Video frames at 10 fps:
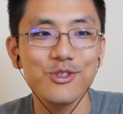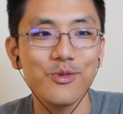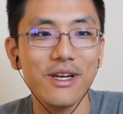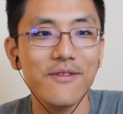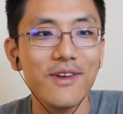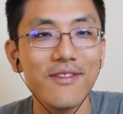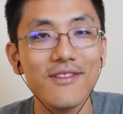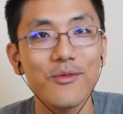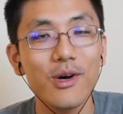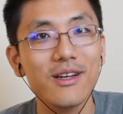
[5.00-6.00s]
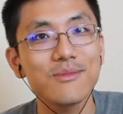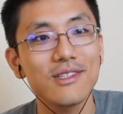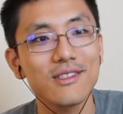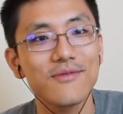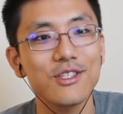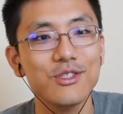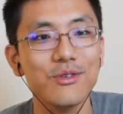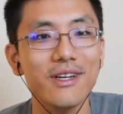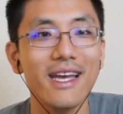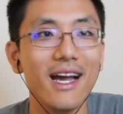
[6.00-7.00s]
25th. Welcome to this
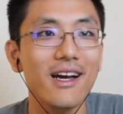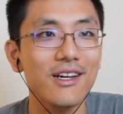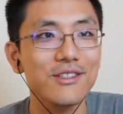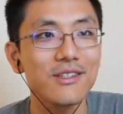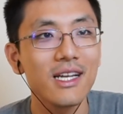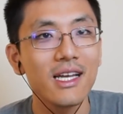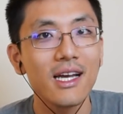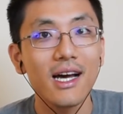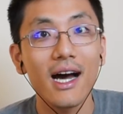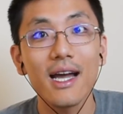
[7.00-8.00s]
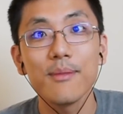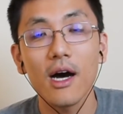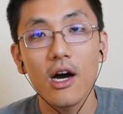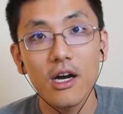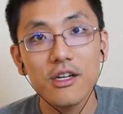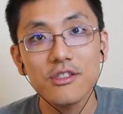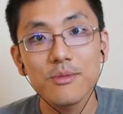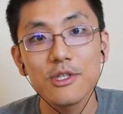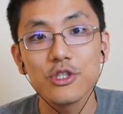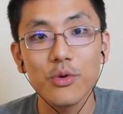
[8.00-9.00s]
virtual AI Huddle. I'm honored to
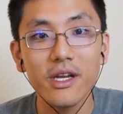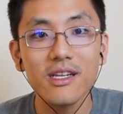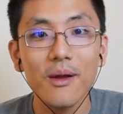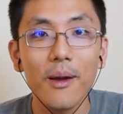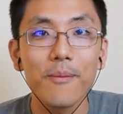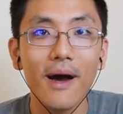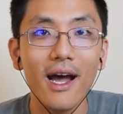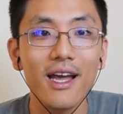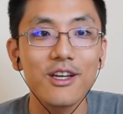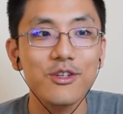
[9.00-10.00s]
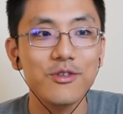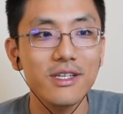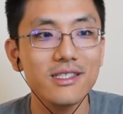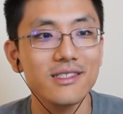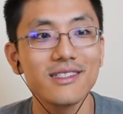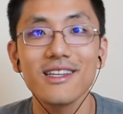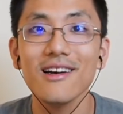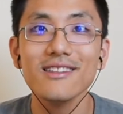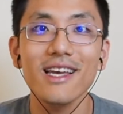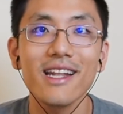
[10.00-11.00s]
be joined by Chris
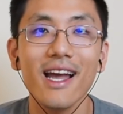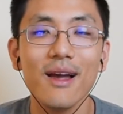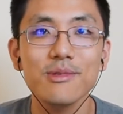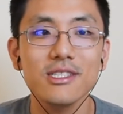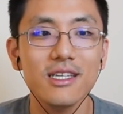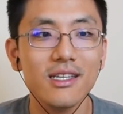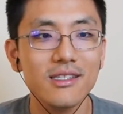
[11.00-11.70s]
Deotte and Abhishek